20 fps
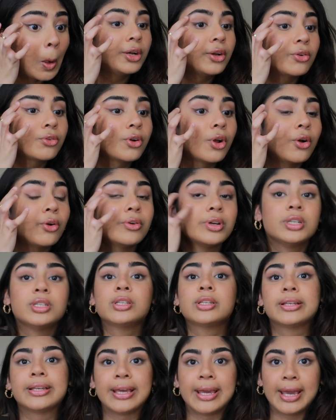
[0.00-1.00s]
I don't
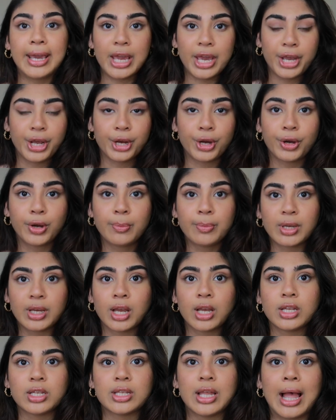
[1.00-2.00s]
always care
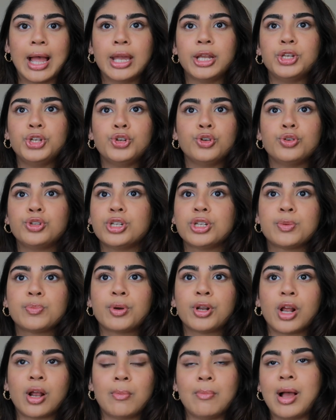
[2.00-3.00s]
because I do just
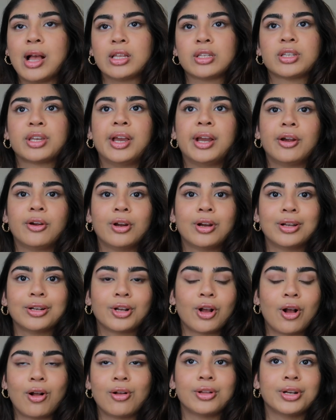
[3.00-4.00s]
put on mascara
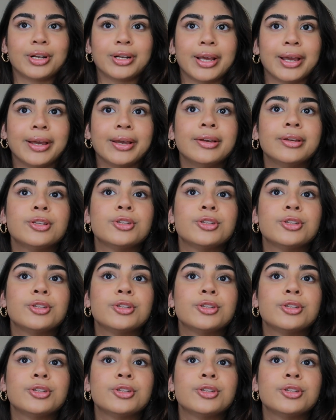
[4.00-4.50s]
and call it a day.